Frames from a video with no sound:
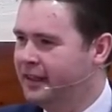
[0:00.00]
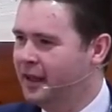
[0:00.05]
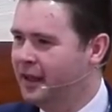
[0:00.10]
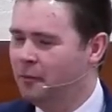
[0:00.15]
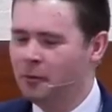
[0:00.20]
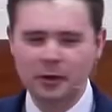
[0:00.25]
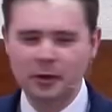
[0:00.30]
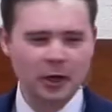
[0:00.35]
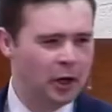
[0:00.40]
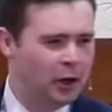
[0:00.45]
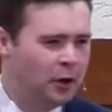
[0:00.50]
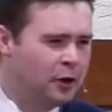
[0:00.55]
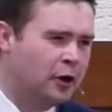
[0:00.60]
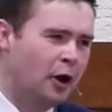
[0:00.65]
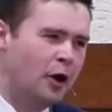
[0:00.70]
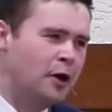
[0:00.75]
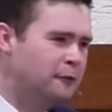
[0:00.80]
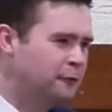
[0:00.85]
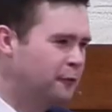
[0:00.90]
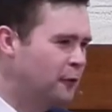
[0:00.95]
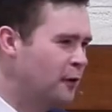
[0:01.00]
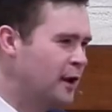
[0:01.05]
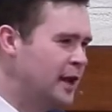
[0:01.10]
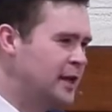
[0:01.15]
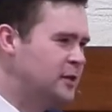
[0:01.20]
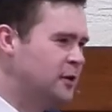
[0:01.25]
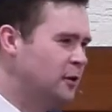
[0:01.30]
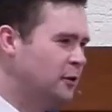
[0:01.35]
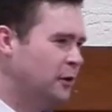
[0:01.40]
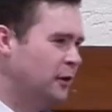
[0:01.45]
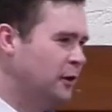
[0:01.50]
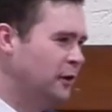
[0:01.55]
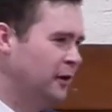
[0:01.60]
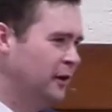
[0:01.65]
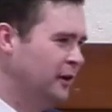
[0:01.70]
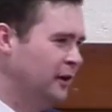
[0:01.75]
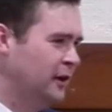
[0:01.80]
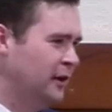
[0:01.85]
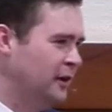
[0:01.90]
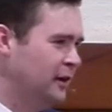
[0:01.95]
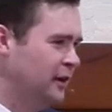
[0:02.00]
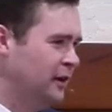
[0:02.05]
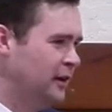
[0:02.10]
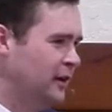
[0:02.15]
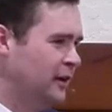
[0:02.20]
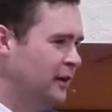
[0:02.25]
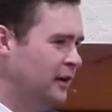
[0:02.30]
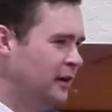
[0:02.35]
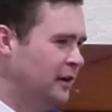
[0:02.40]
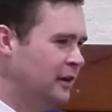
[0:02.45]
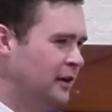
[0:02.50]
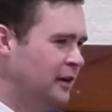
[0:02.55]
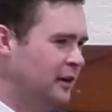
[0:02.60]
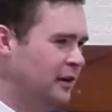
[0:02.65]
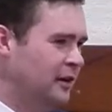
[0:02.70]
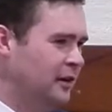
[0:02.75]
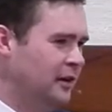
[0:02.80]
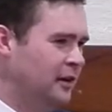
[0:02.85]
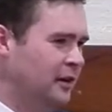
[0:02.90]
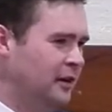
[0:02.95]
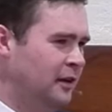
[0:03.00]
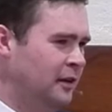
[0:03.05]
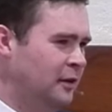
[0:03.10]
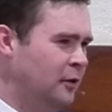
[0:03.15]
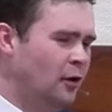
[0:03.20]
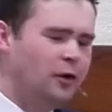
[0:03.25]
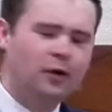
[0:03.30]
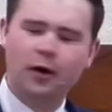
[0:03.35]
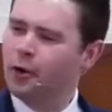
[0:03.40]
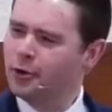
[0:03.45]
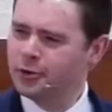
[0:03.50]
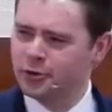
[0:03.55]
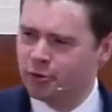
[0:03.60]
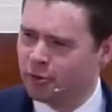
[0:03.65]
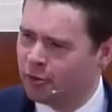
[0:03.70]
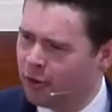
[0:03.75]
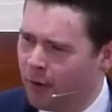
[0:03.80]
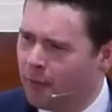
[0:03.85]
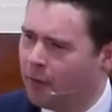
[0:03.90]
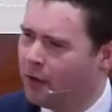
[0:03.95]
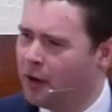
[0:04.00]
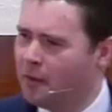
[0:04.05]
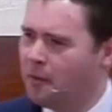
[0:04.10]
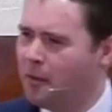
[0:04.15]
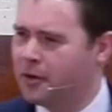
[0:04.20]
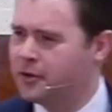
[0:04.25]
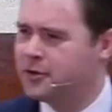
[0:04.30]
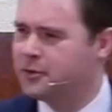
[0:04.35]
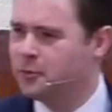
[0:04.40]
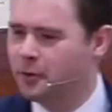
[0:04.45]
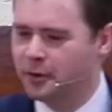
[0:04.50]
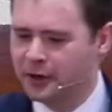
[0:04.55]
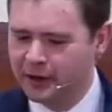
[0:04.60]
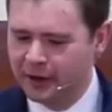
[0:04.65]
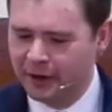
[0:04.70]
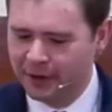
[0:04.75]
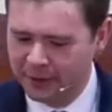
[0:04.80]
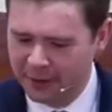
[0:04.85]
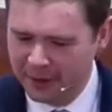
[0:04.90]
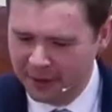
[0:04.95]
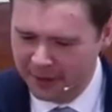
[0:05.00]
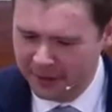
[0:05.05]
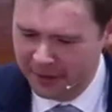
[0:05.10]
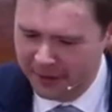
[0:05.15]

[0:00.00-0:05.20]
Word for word: And we're to look out for each other, not cause trouble amongst one another.